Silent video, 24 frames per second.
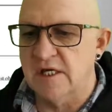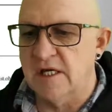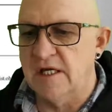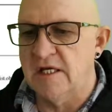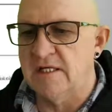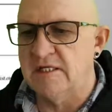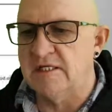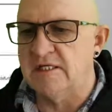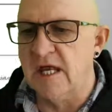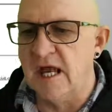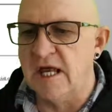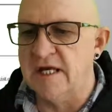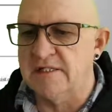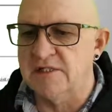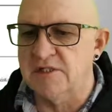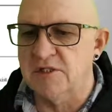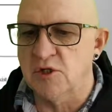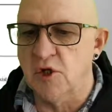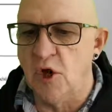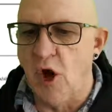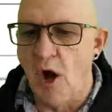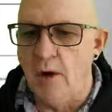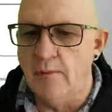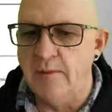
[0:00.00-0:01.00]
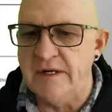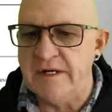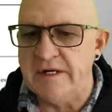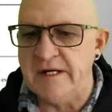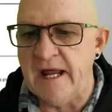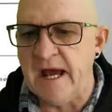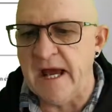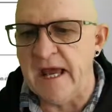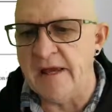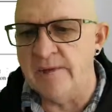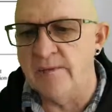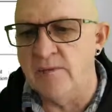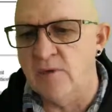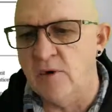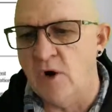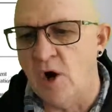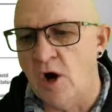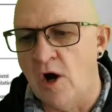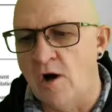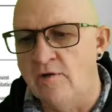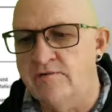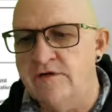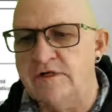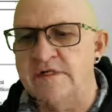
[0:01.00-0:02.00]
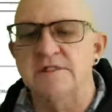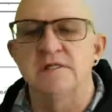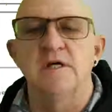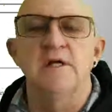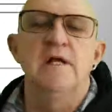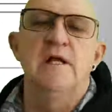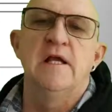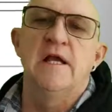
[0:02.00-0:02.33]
it has the common name of it.